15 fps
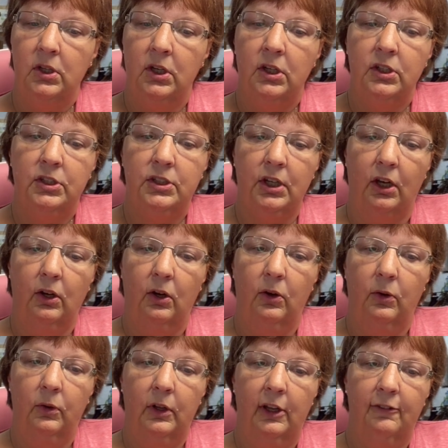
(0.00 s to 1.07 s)

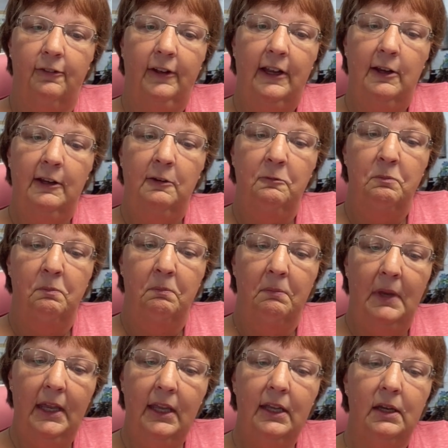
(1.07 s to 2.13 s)
So if I
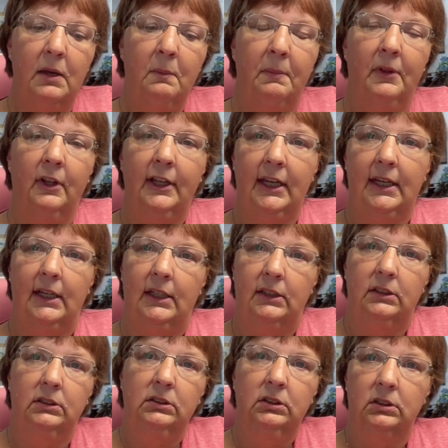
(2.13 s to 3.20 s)
make a
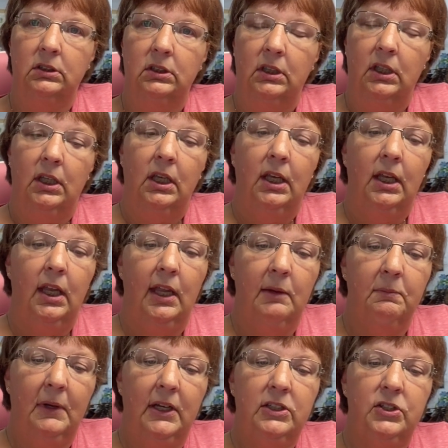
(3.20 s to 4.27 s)
plan in
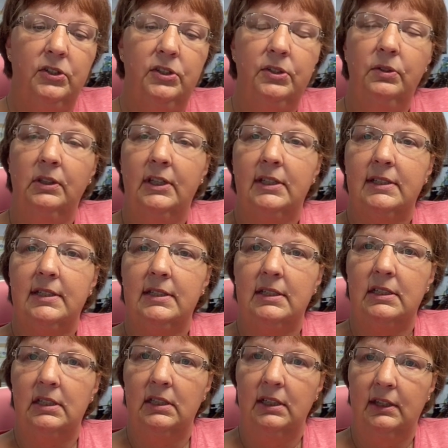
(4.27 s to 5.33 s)
my to-do
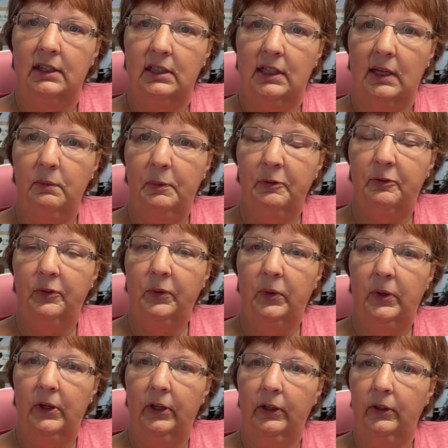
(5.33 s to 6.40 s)
list the night
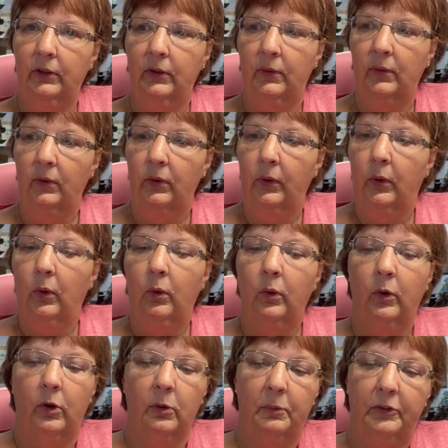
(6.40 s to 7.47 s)
before
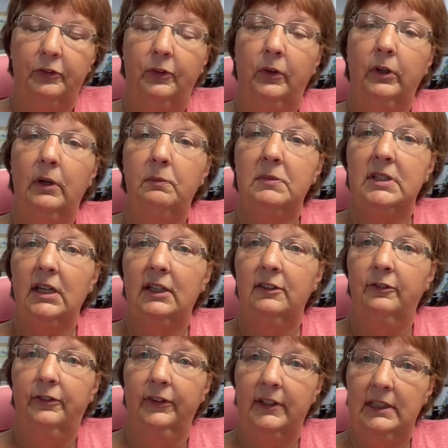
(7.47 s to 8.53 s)
or before I'm done
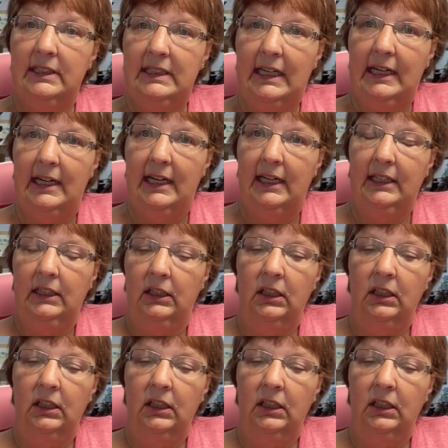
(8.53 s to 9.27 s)
for the day,